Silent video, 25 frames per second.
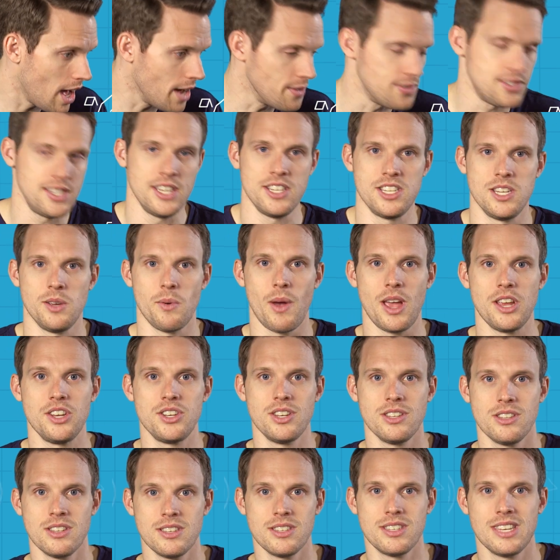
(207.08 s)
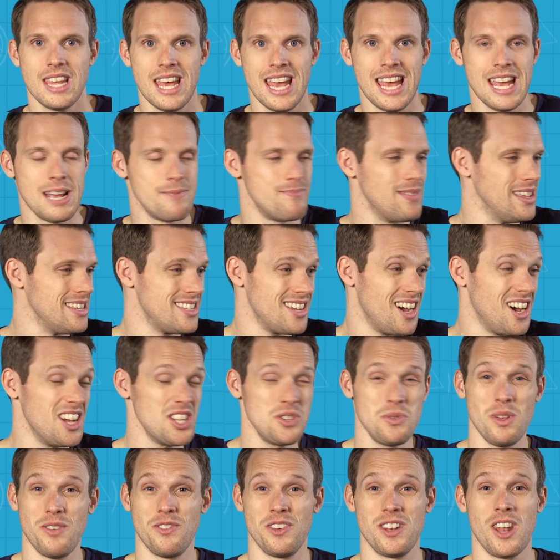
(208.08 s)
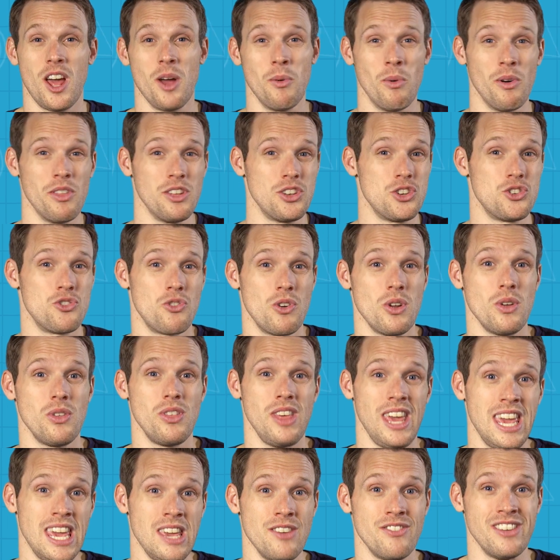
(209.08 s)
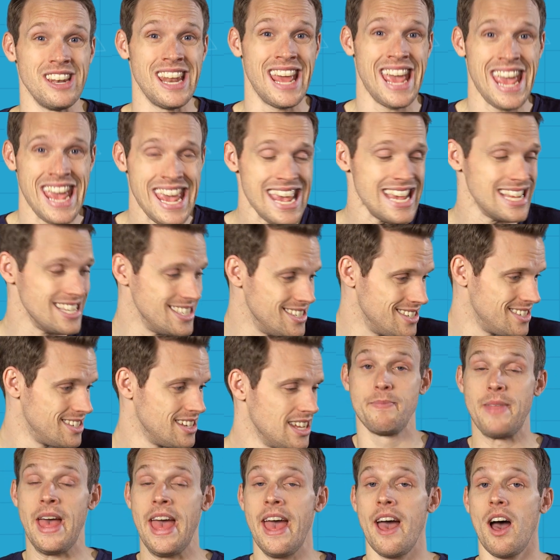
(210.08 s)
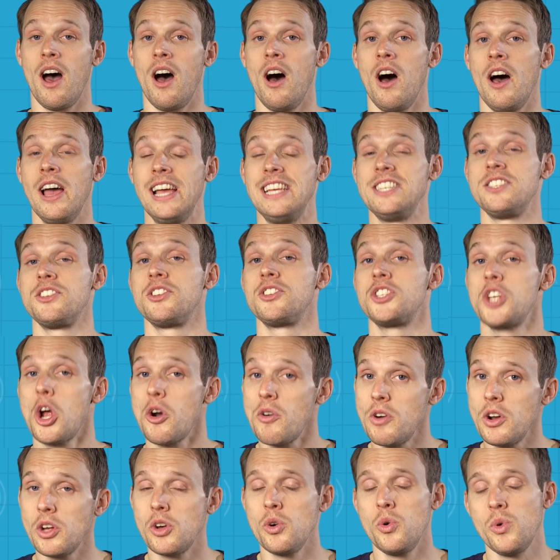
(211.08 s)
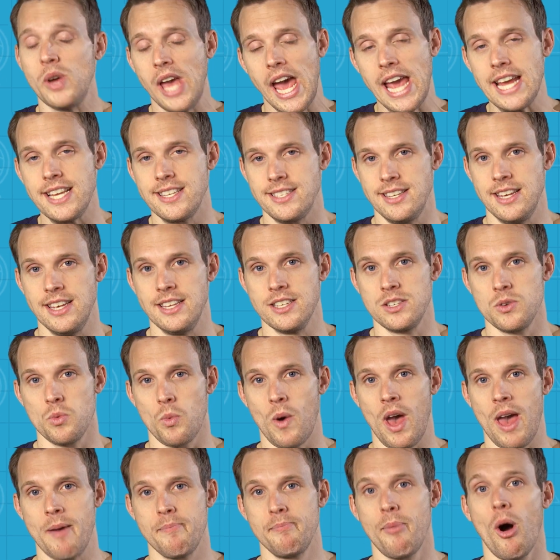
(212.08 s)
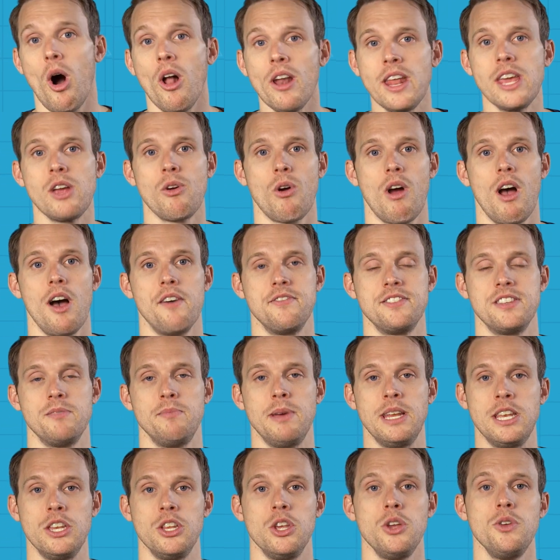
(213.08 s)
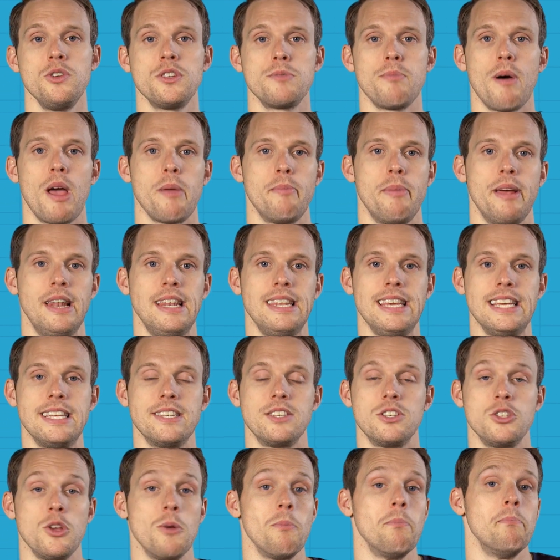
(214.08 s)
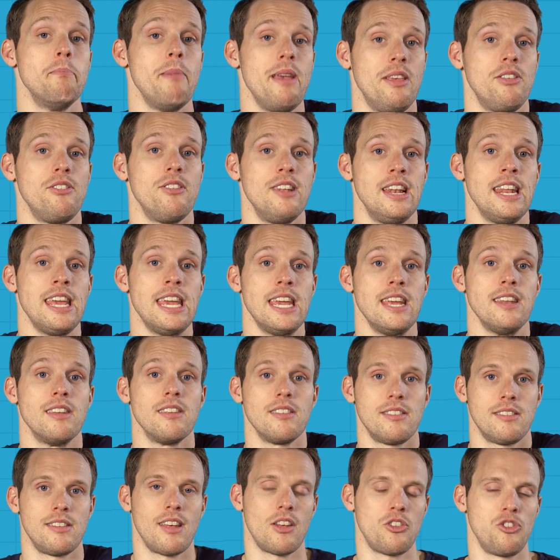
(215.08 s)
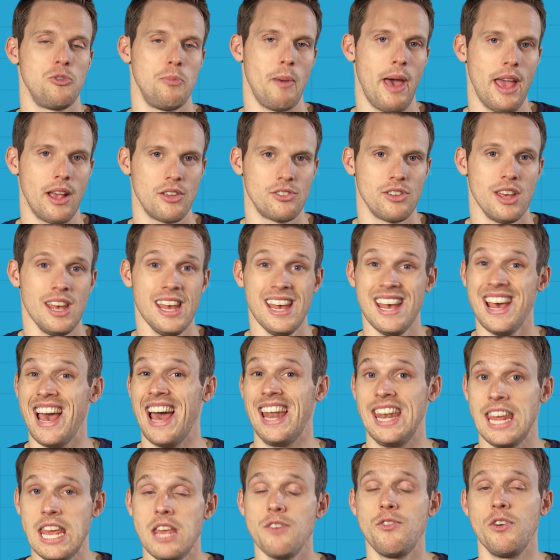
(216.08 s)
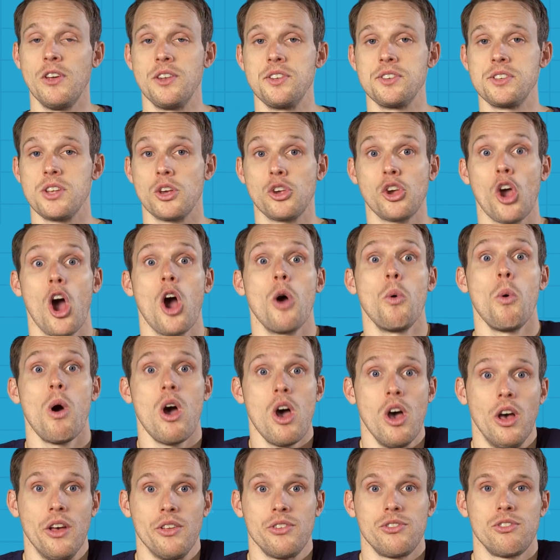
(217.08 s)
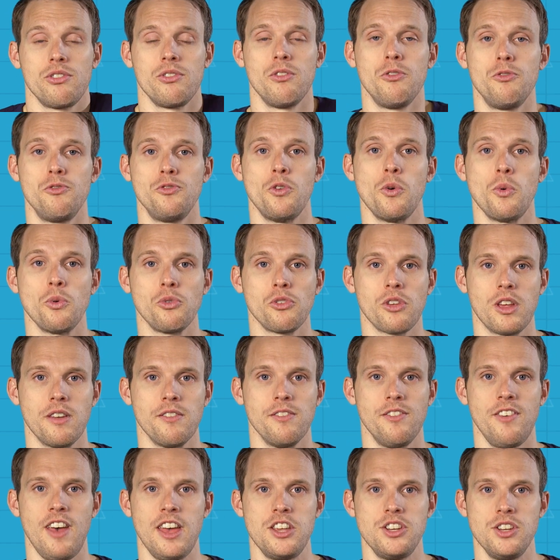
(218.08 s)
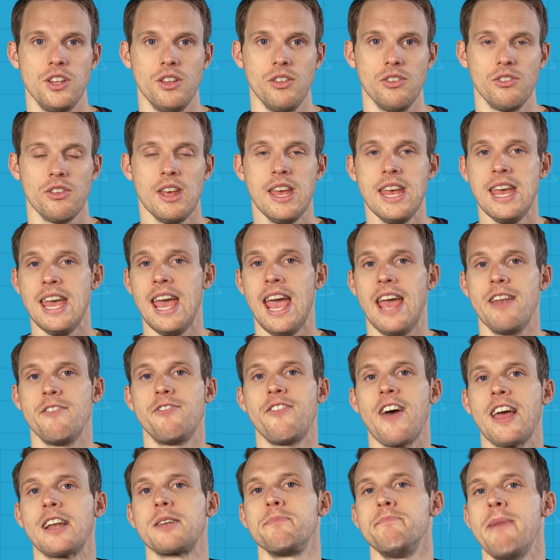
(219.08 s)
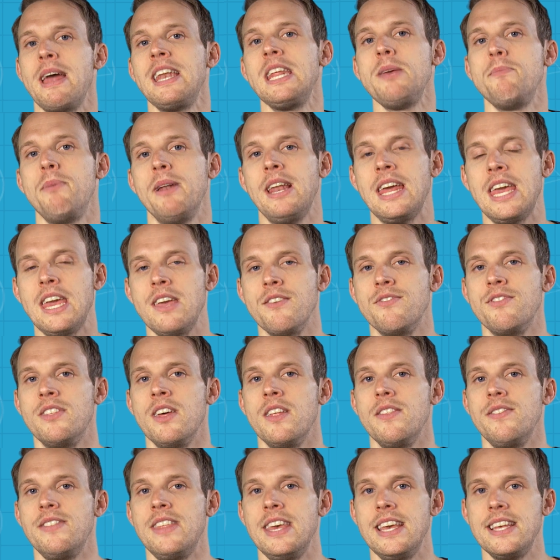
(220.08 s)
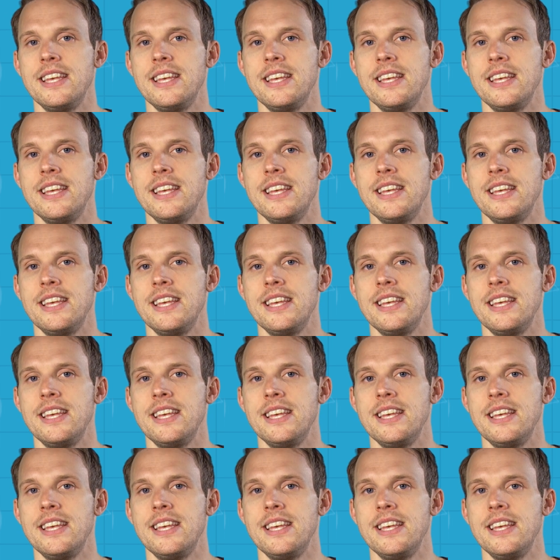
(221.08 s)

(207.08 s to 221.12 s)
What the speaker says: life situations, it's hard to even know what the truth even is. There are historical cases where polygraphs have been used by police to mislead suspects, and even to coerce false confessions. In fact, many believe that